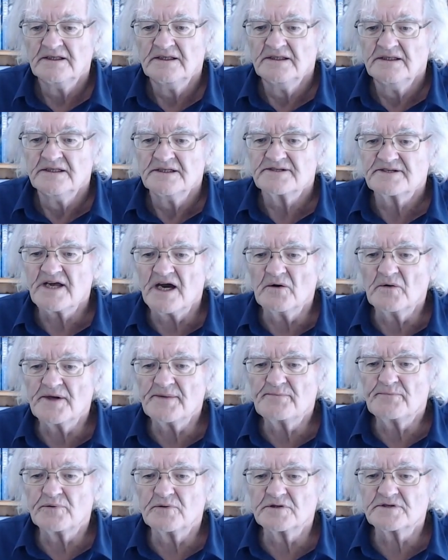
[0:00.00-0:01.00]
So he
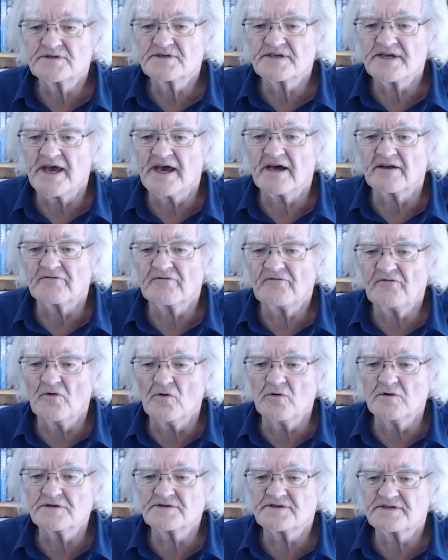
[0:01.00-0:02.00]
puts out 4
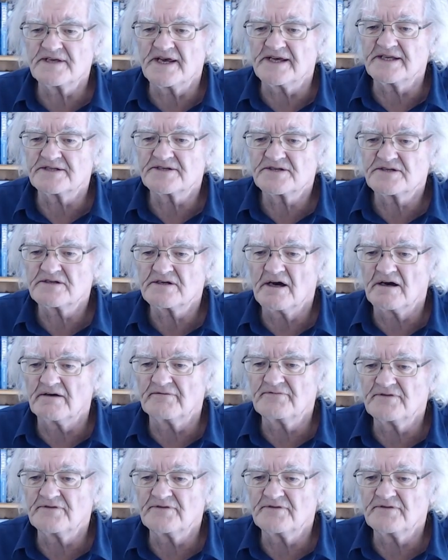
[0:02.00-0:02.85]
sets of the